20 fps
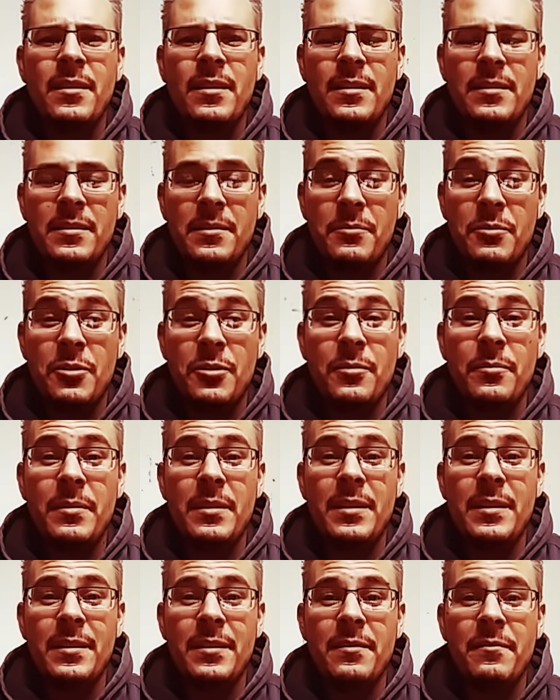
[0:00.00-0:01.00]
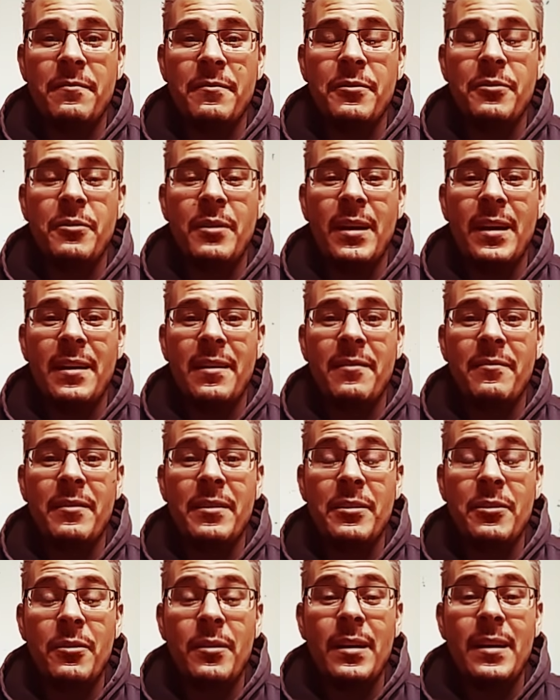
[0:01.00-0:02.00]
as I'm sure many of you have.
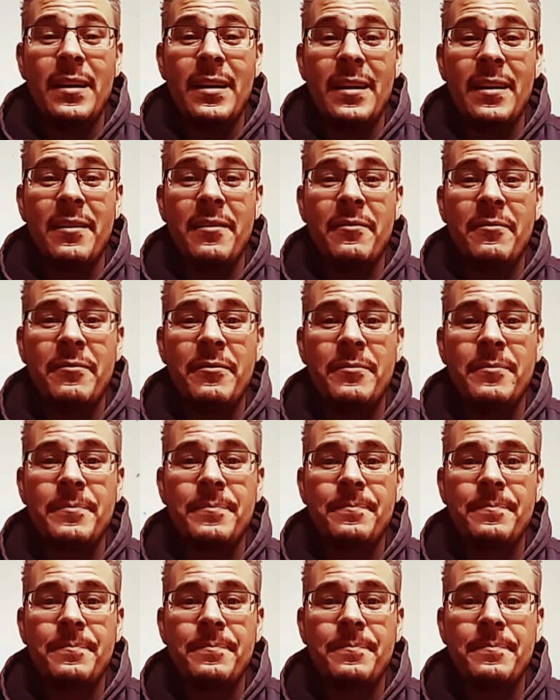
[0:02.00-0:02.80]
I know I have.